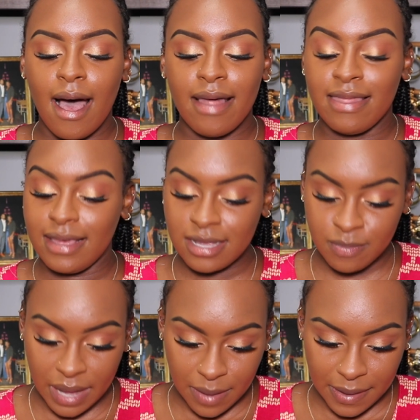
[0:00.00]
This
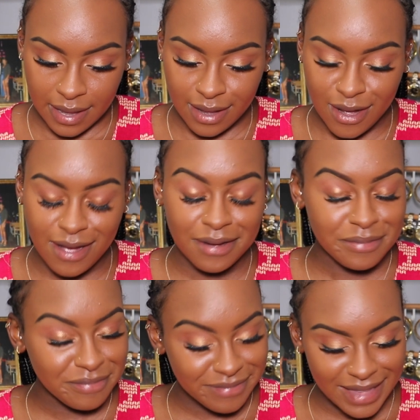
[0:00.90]
baby,
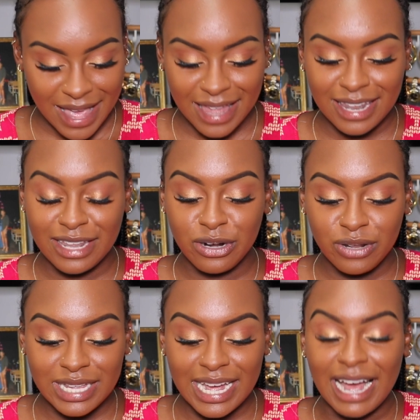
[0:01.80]

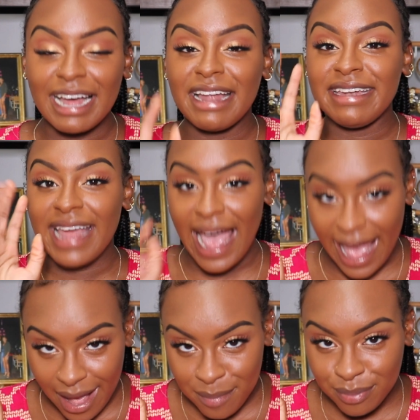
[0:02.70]
literally a
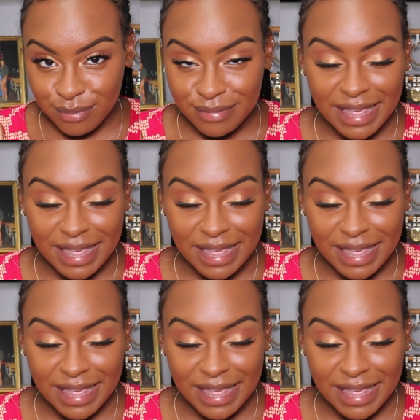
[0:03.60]
dab